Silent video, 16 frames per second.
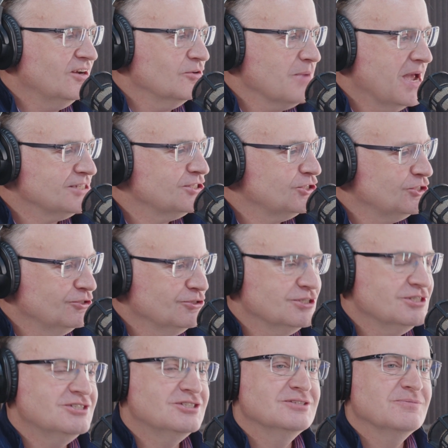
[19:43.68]
or
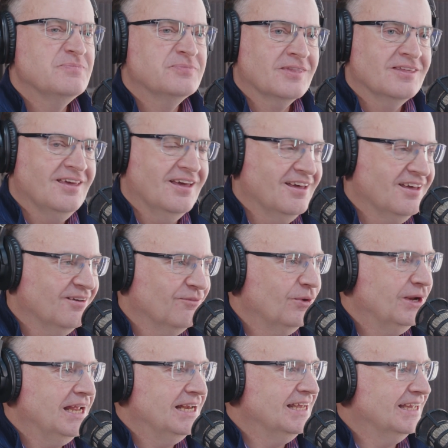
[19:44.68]
Massachusetts, we
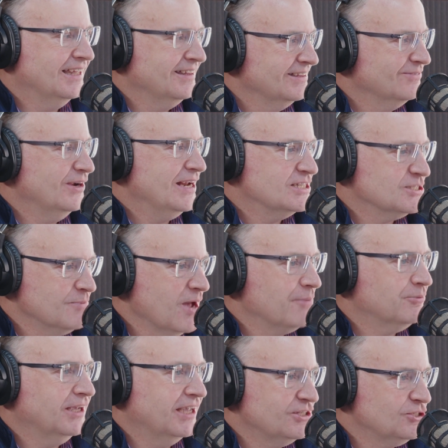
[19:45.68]
need some help
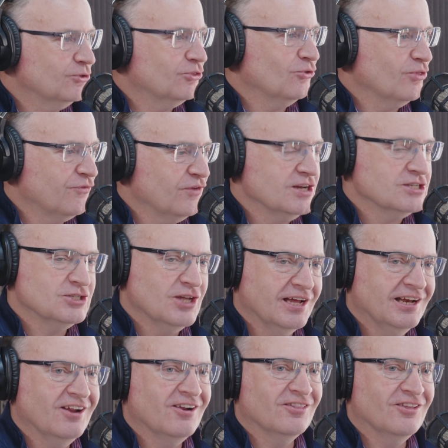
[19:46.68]
to get you through the finish line
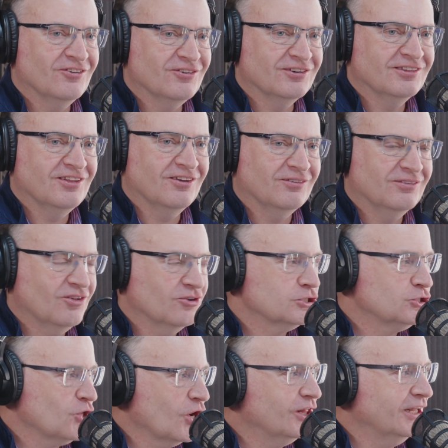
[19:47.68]
here. They're
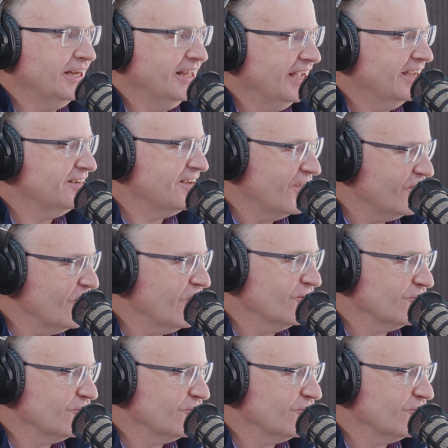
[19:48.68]
struggling to get done there.